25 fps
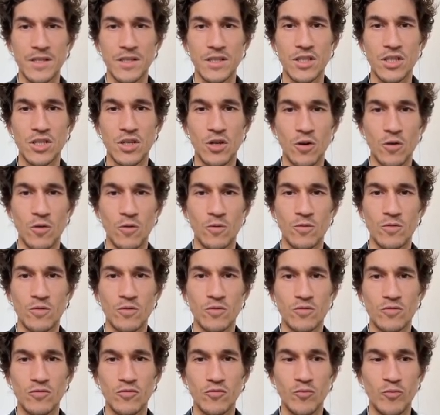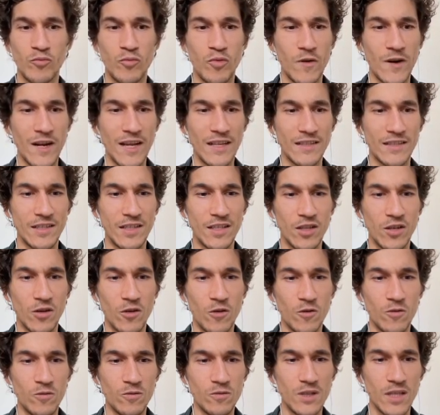So, bread,
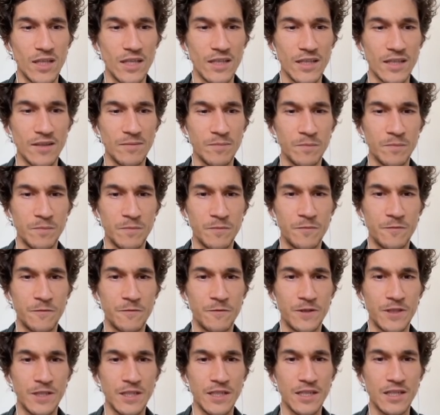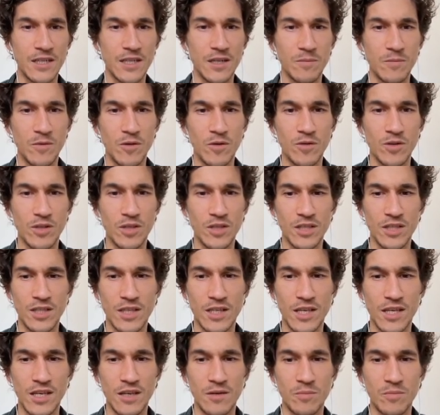no, then I think I'm gonna
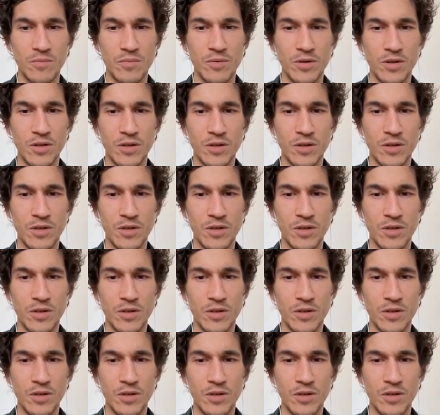skip.